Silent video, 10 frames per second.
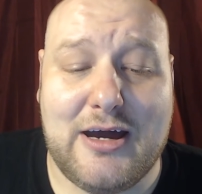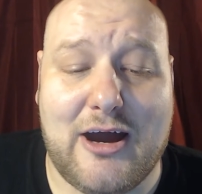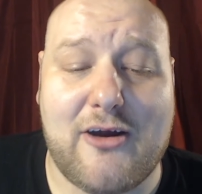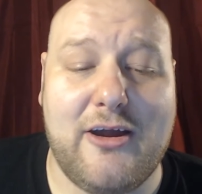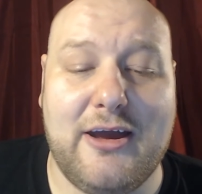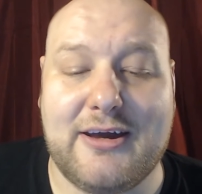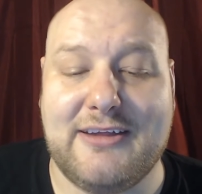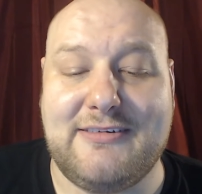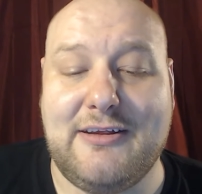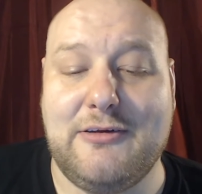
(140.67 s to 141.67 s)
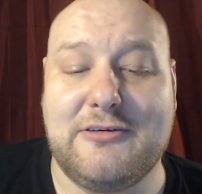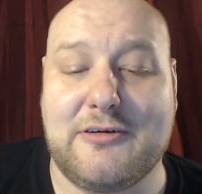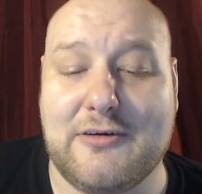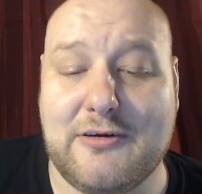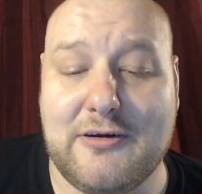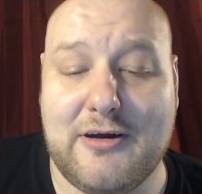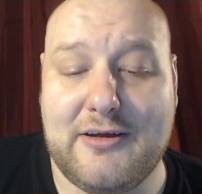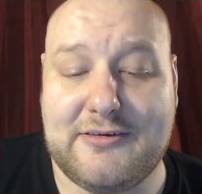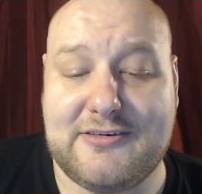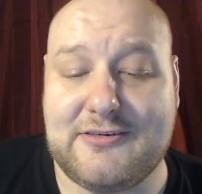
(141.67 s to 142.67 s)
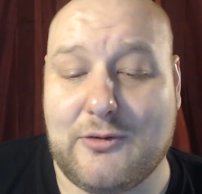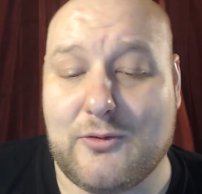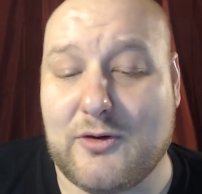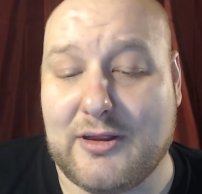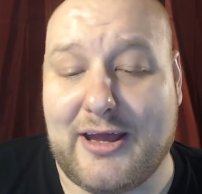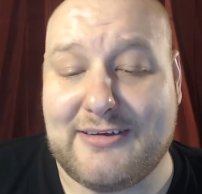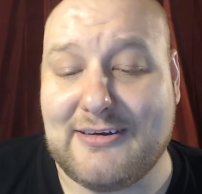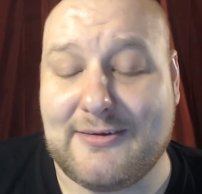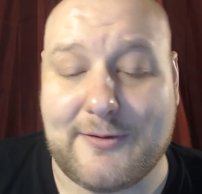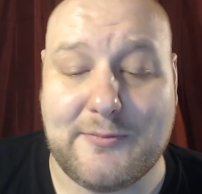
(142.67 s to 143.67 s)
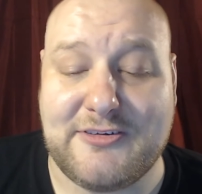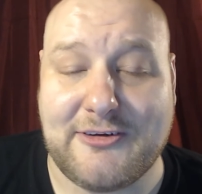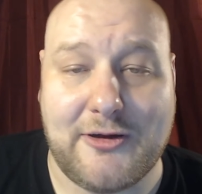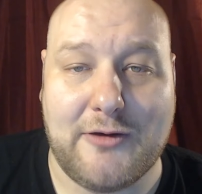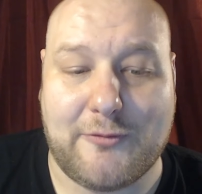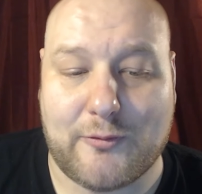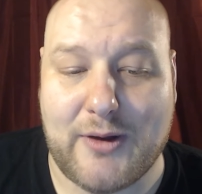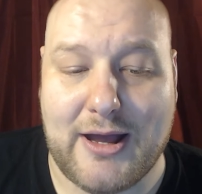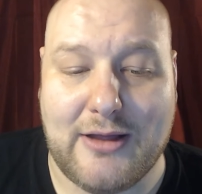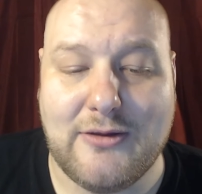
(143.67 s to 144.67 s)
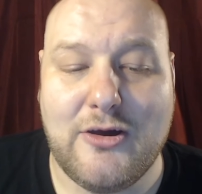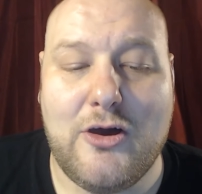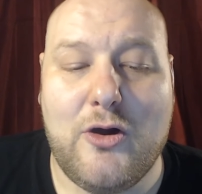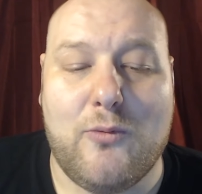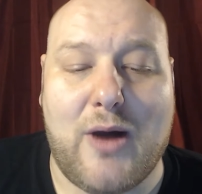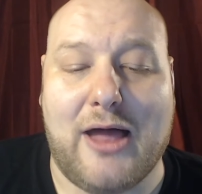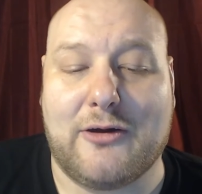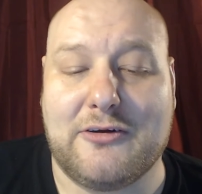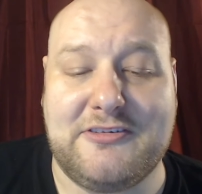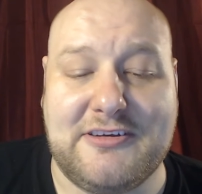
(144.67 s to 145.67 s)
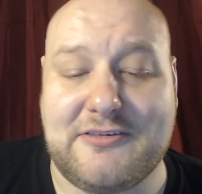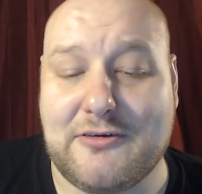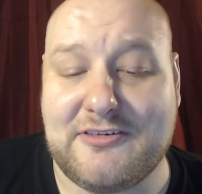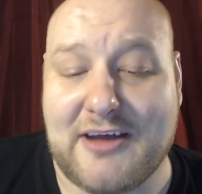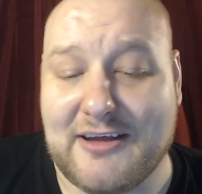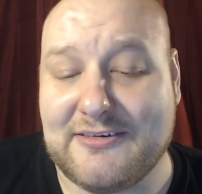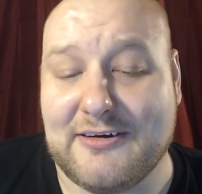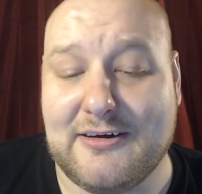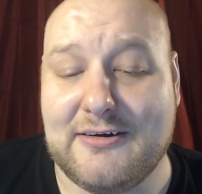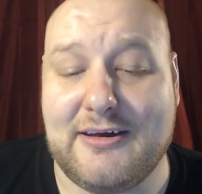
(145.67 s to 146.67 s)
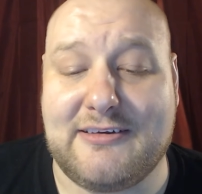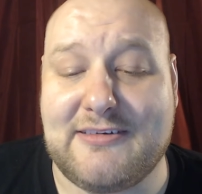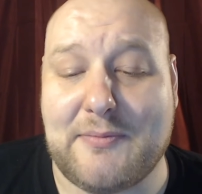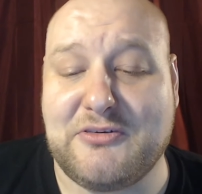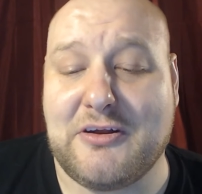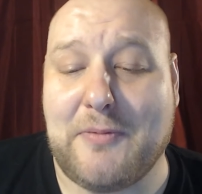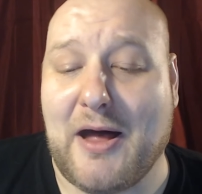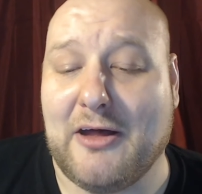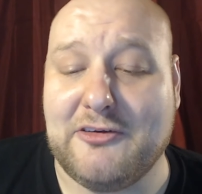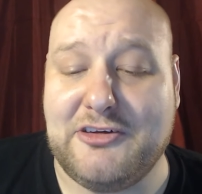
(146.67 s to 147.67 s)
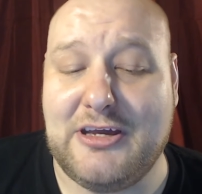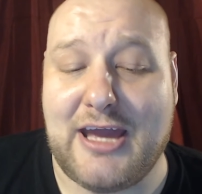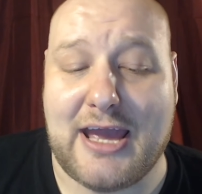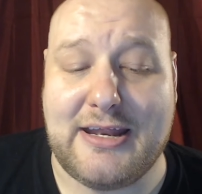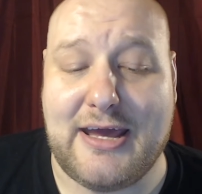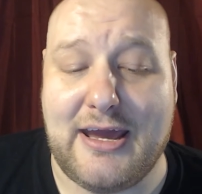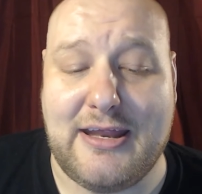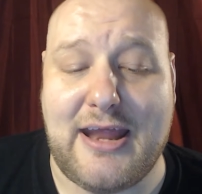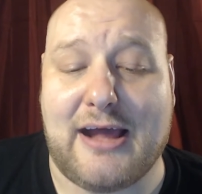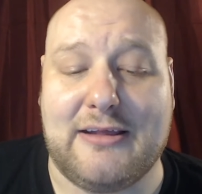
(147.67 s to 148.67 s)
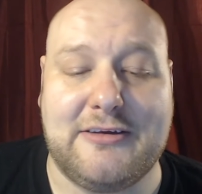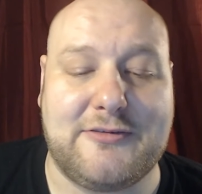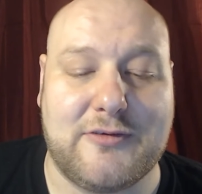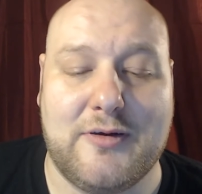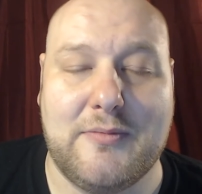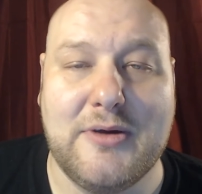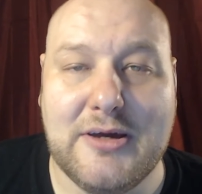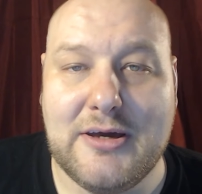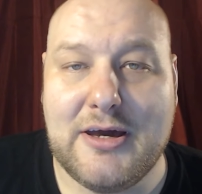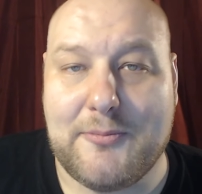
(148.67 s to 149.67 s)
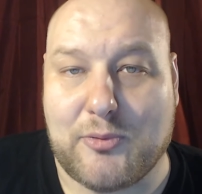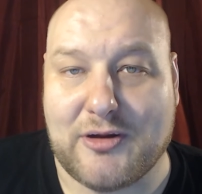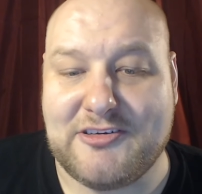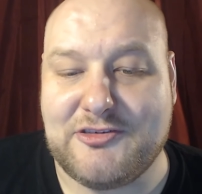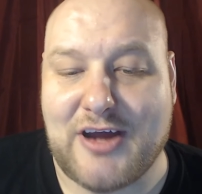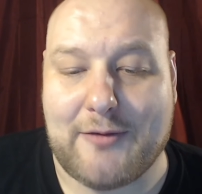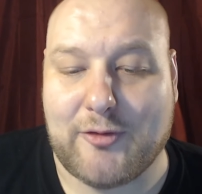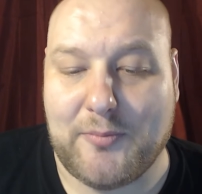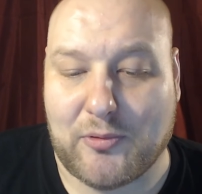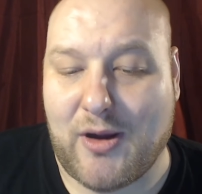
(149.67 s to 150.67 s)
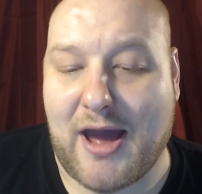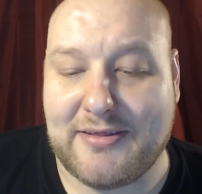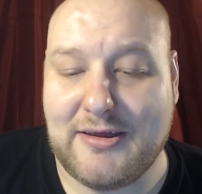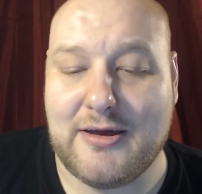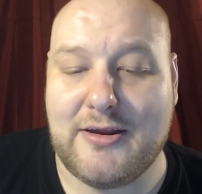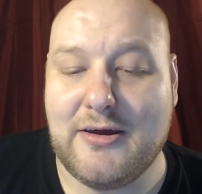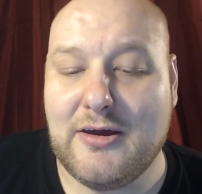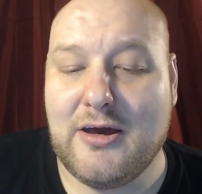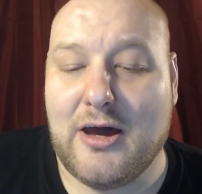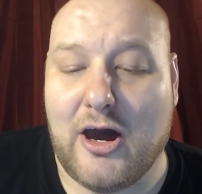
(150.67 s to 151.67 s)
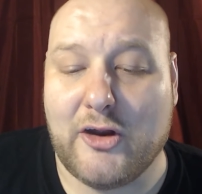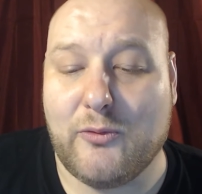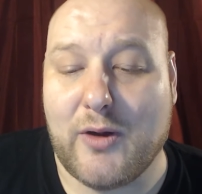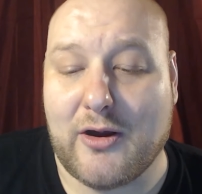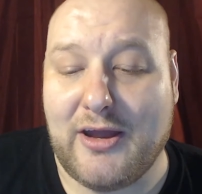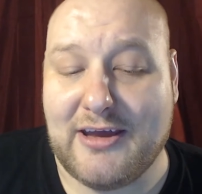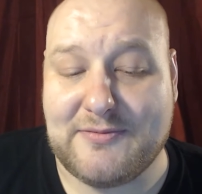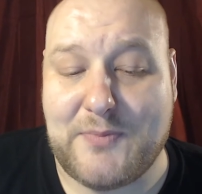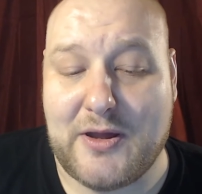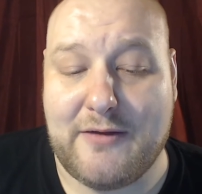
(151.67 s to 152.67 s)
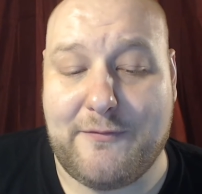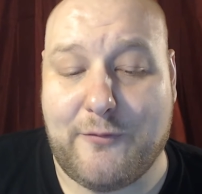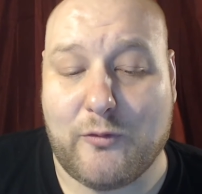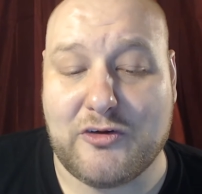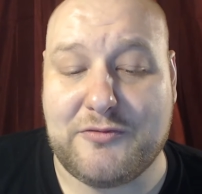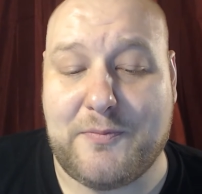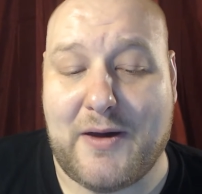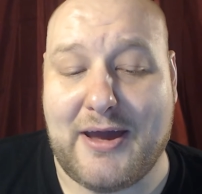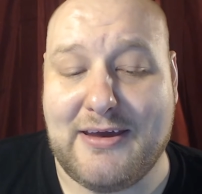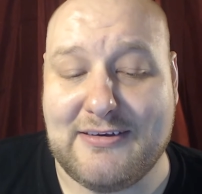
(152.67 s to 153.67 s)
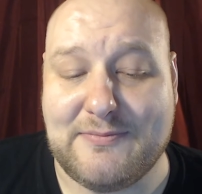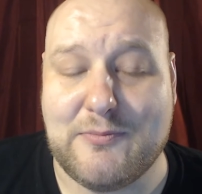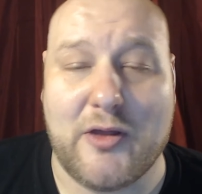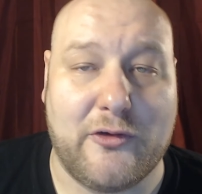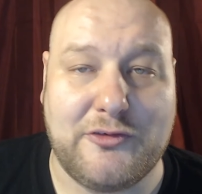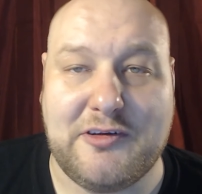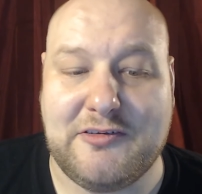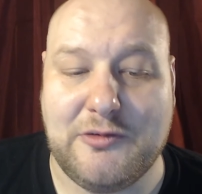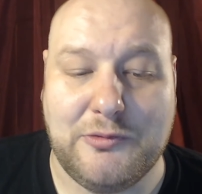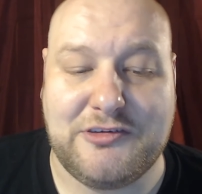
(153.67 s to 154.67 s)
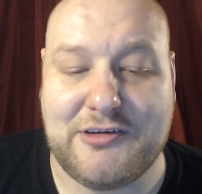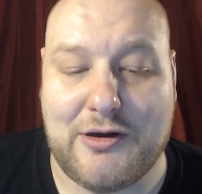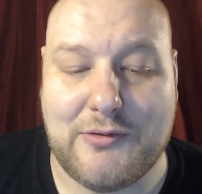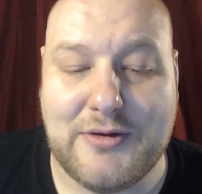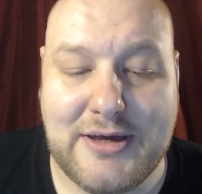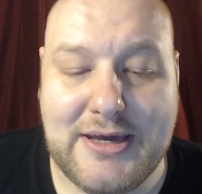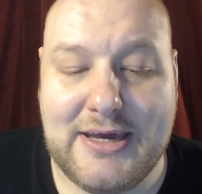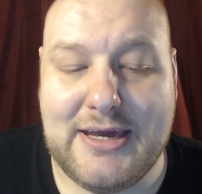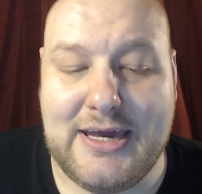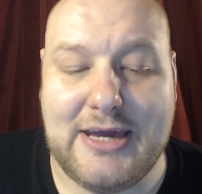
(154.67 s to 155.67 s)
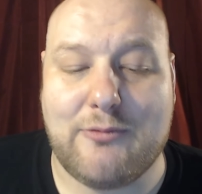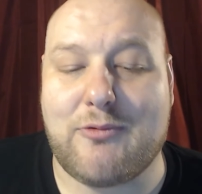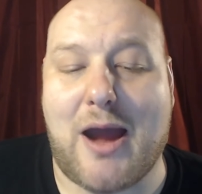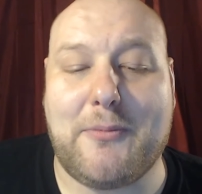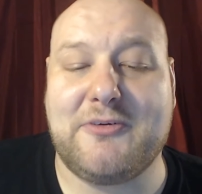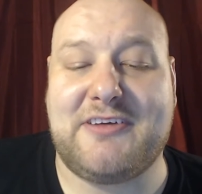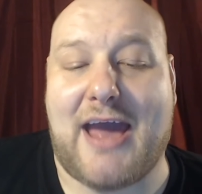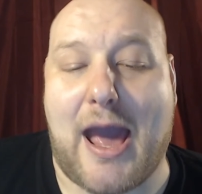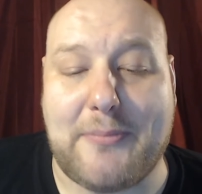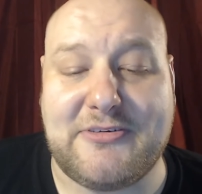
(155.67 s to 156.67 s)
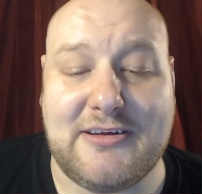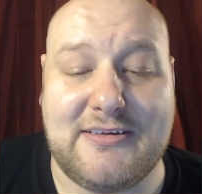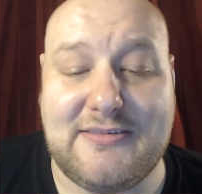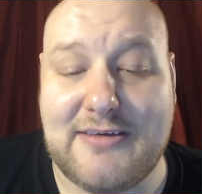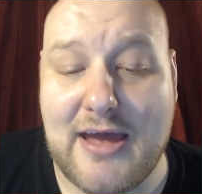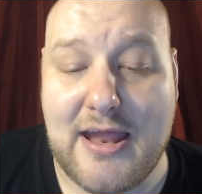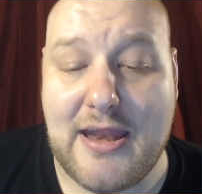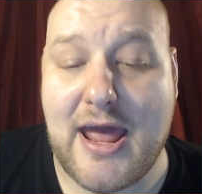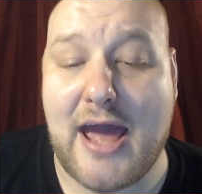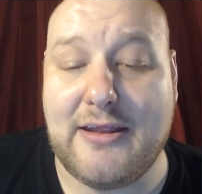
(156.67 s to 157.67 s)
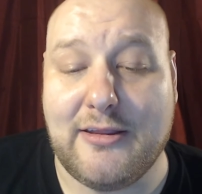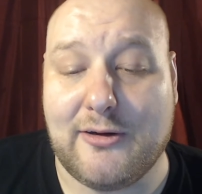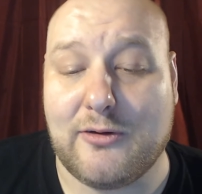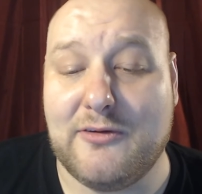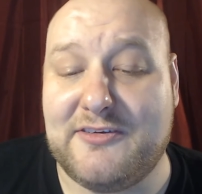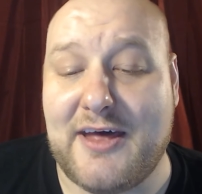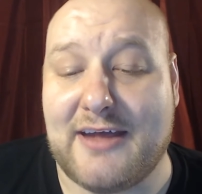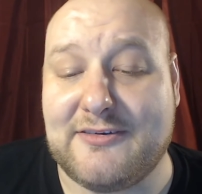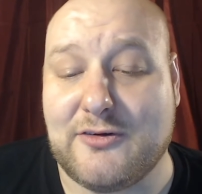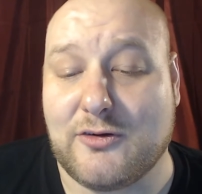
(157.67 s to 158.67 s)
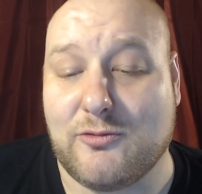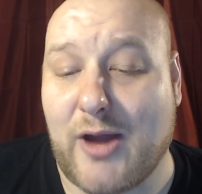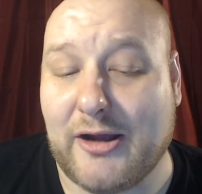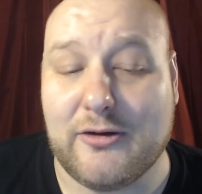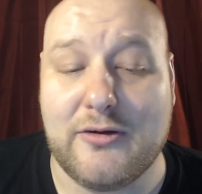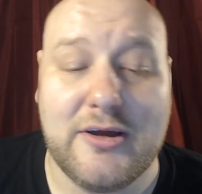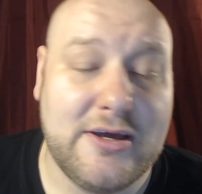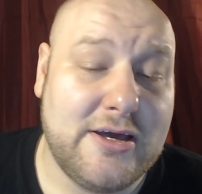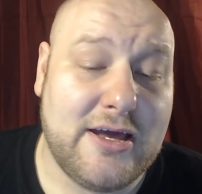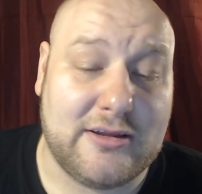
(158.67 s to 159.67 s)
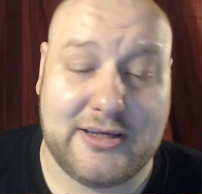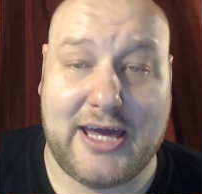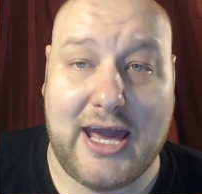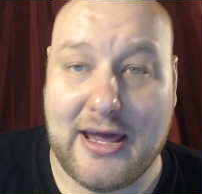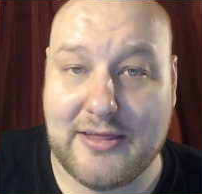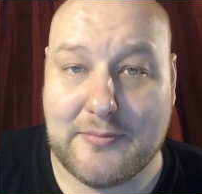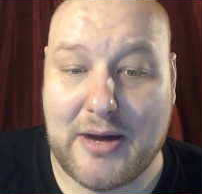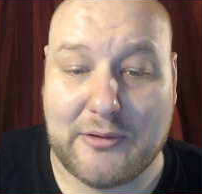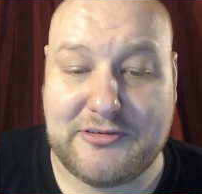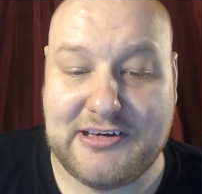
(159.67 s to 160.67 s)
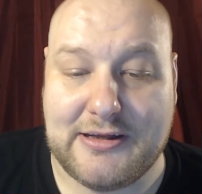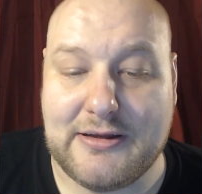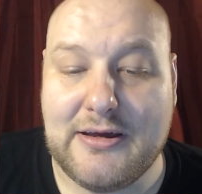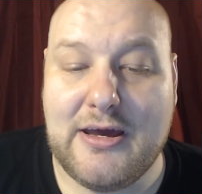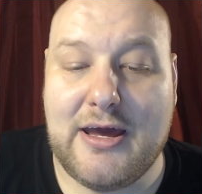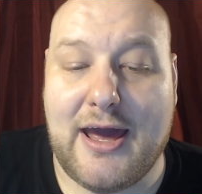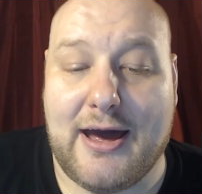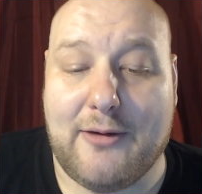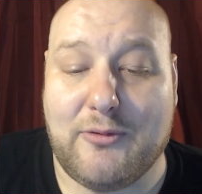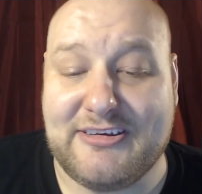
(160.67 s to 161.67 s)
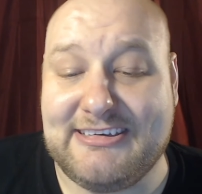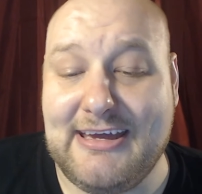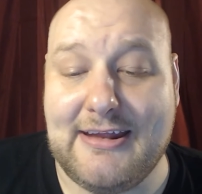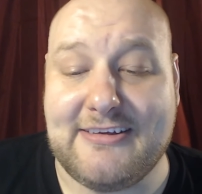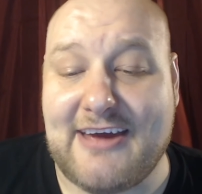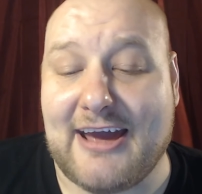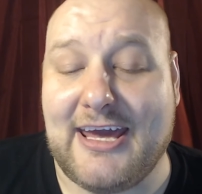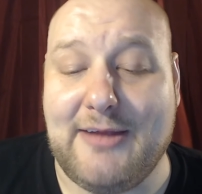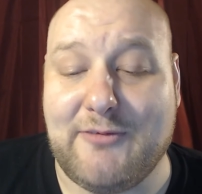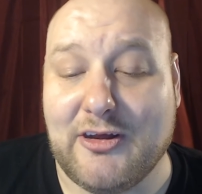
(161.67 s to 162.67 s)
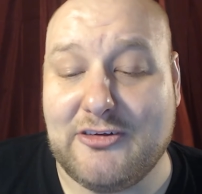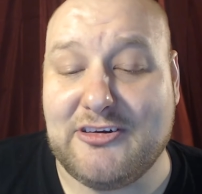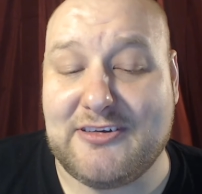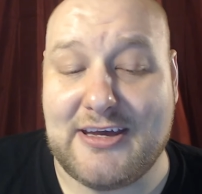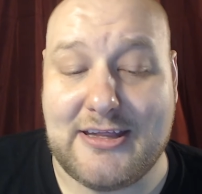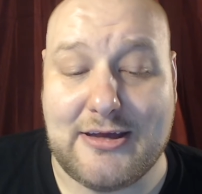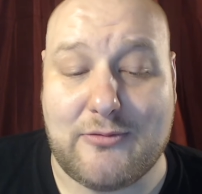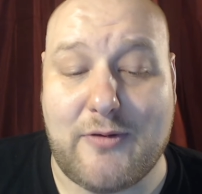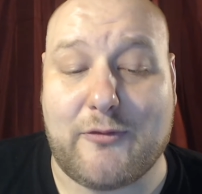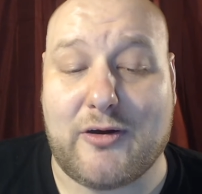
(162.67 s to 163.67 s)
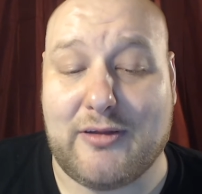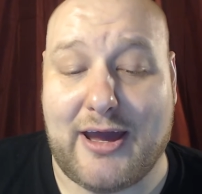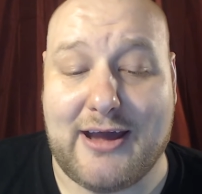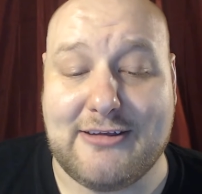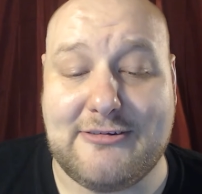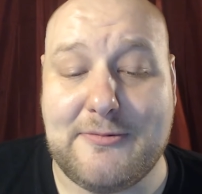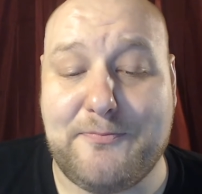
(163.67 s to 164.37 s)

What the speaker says: Arya continues her sword lessons from Cyril Pharrell, while her sister Sansa accepts an apology and a necklace from Prince Joffrey Baratheon, unaware he has been forced by his mother to do so. In Robert's absence, Ned learns that Sir Gregor Clegane, the Mountain, was seen attacking villages in the Riverlands.